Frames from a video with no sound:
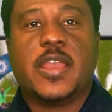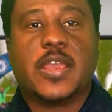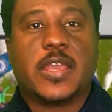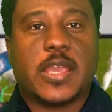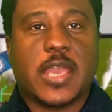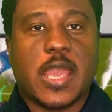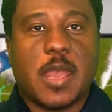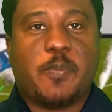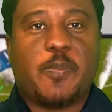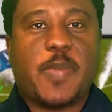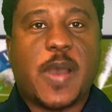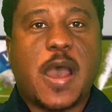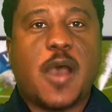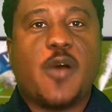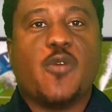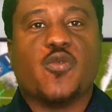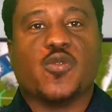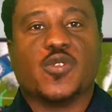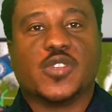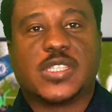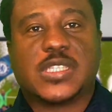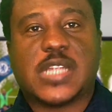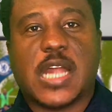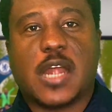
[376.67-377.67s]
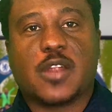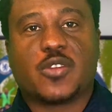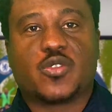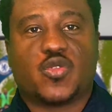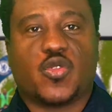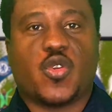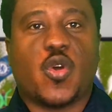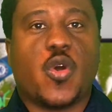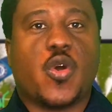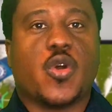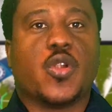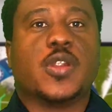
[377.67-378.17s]
Kepa will stand
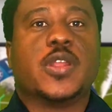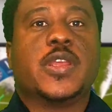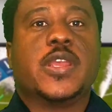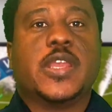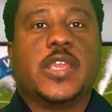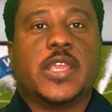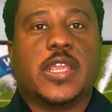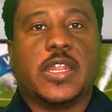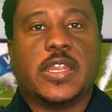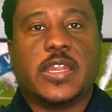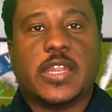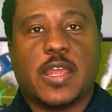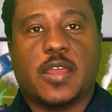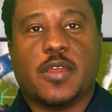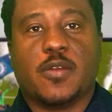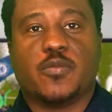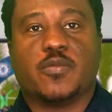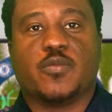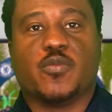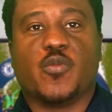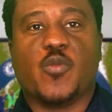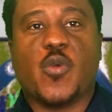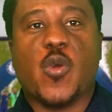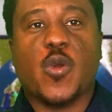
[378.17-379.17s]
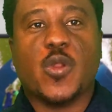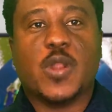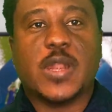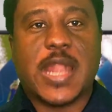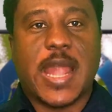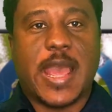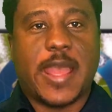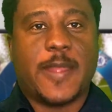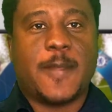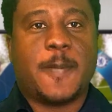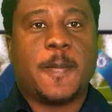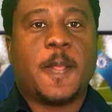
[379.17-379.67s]
tall in the goal
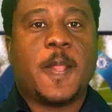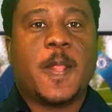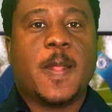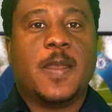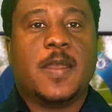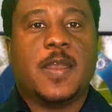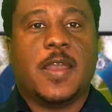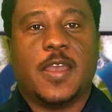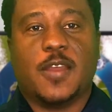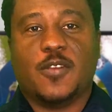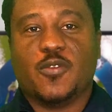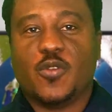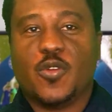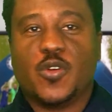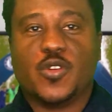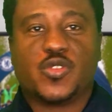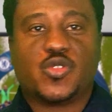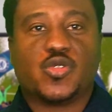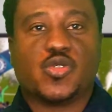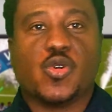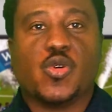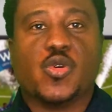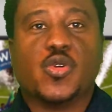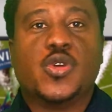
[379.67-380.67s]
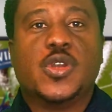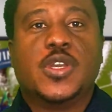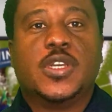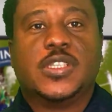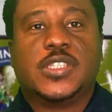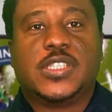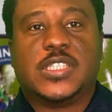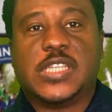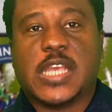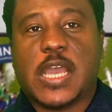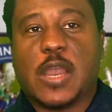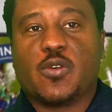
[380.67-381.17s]
line, and also
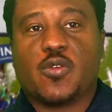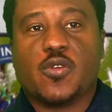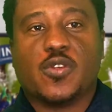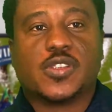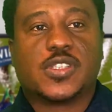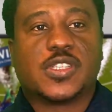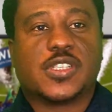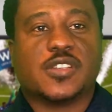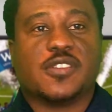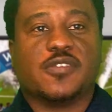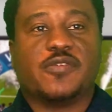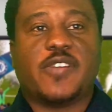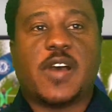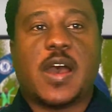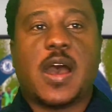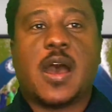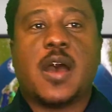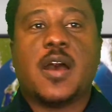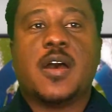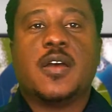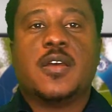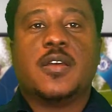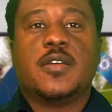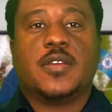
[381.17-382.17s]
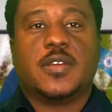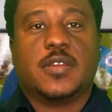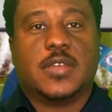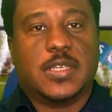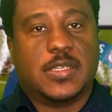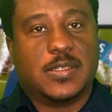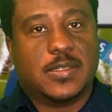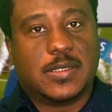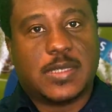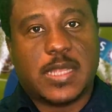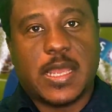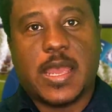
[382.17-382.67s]
Thiago Silva
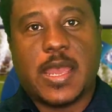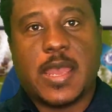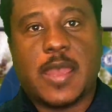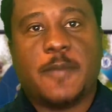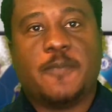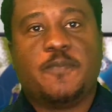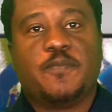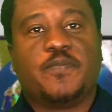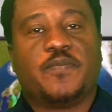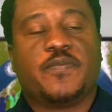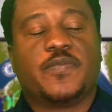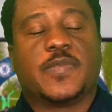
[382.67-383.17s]
is there.